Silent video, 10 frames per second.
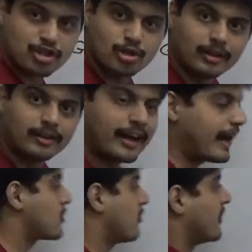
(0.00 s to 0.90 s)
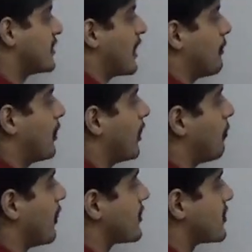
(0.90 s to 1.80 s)
interacts with this capital
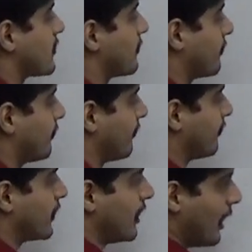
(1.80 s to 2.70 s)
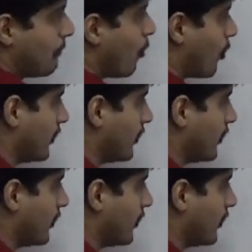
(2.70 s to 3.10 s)
mass, upon